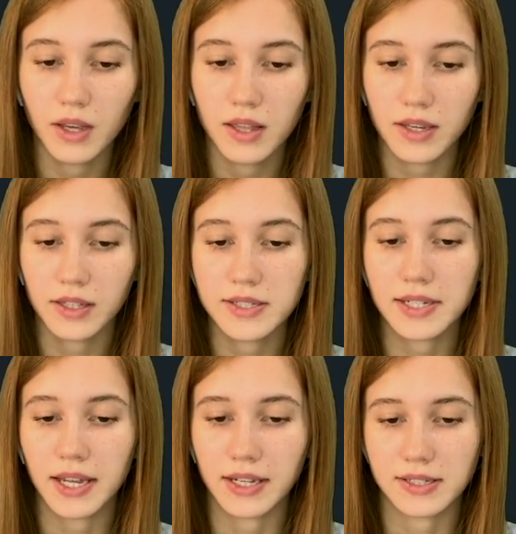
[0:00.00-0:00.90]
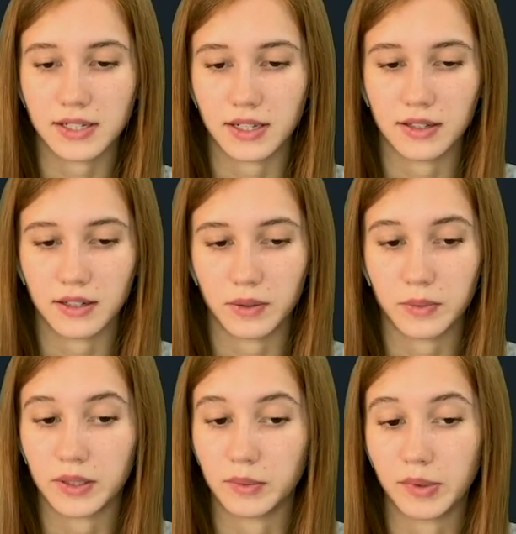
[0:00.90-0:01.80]
That indicates that they
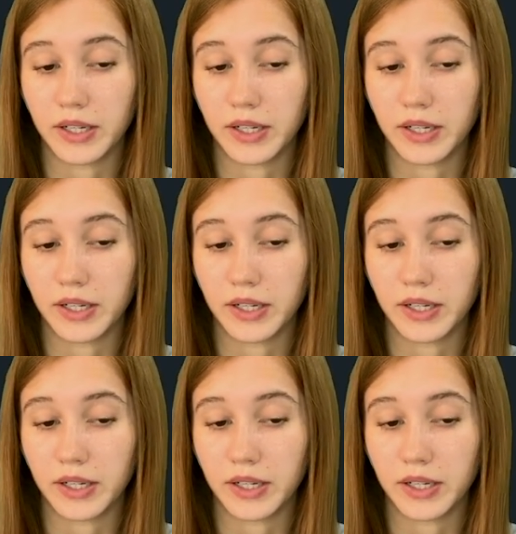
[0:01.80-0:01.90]
will be